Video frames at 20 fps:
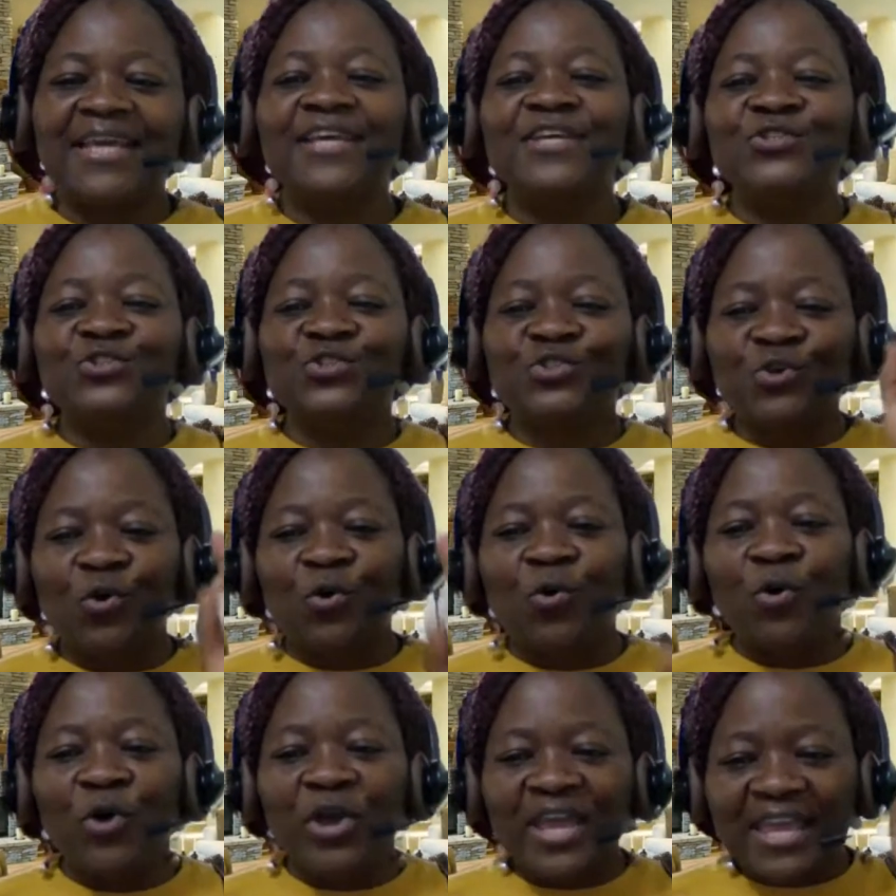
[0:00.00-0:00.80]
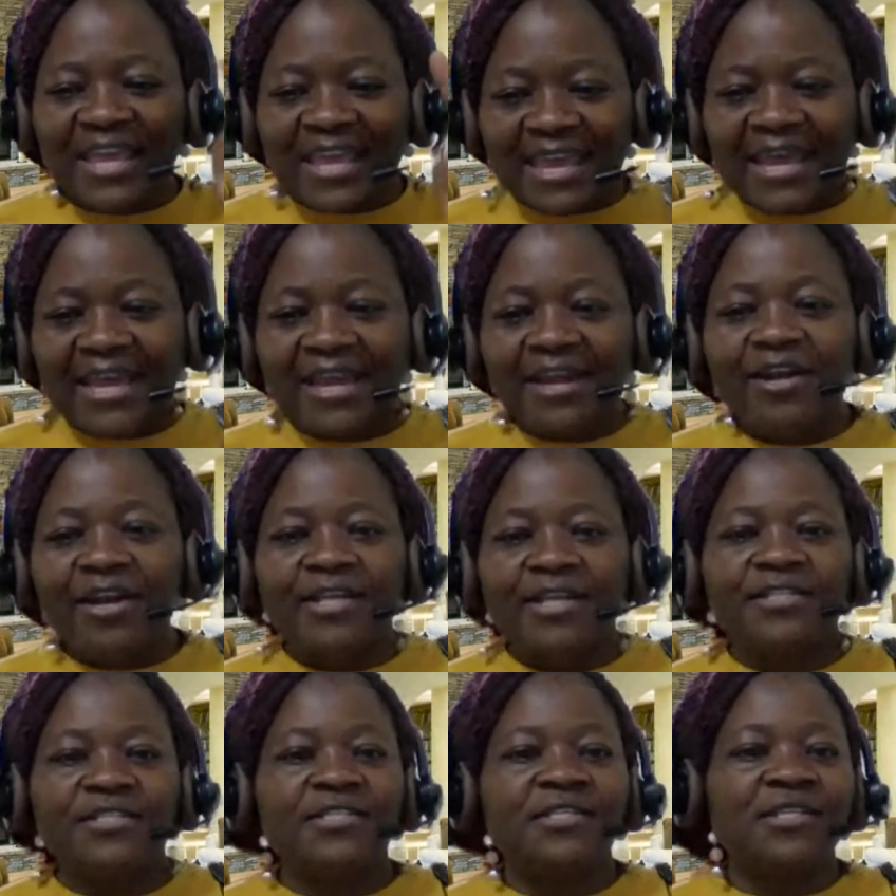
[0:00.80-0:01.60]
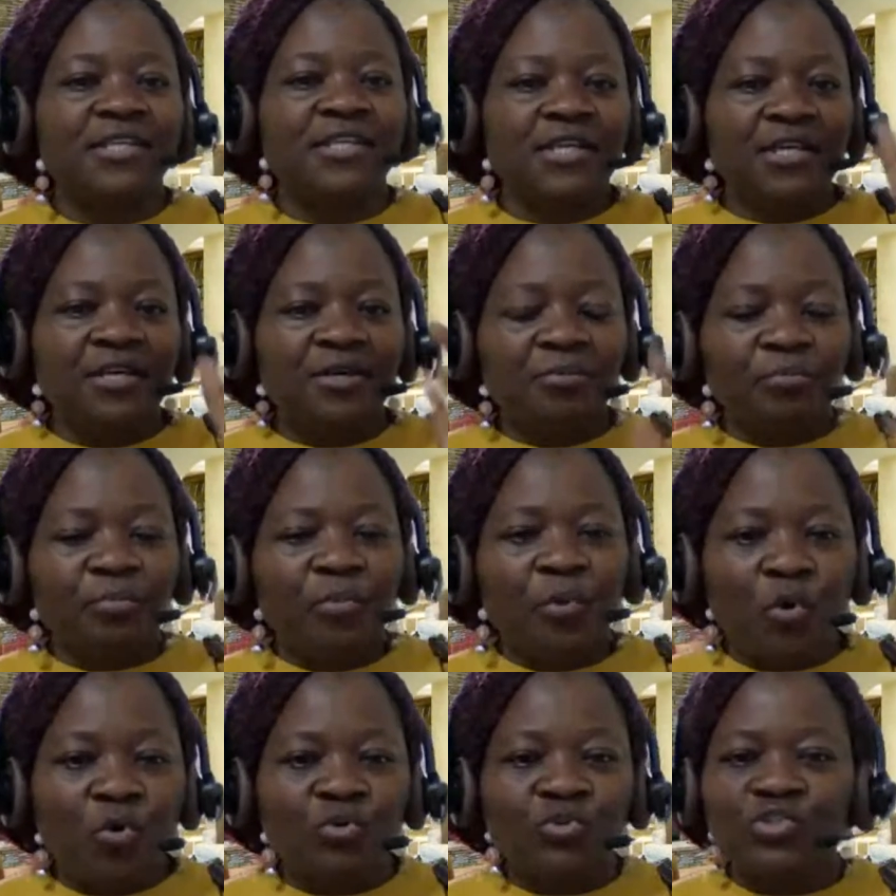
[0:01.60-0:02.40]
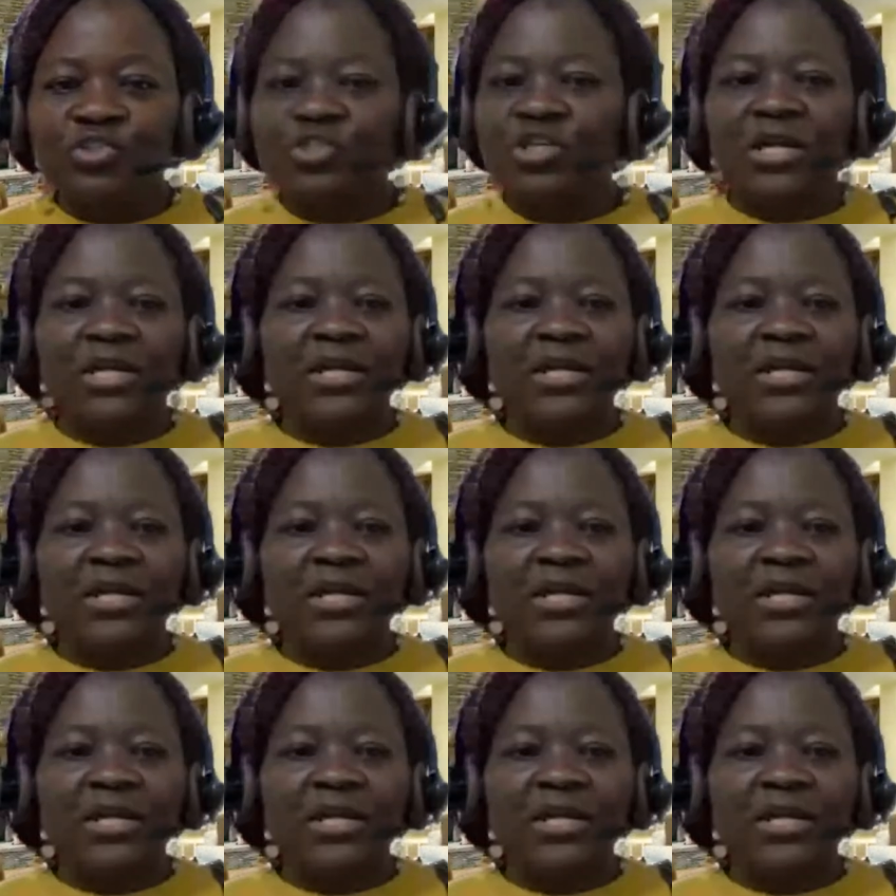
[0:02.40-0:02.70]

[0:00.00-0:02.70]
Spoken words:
So get ready, pose,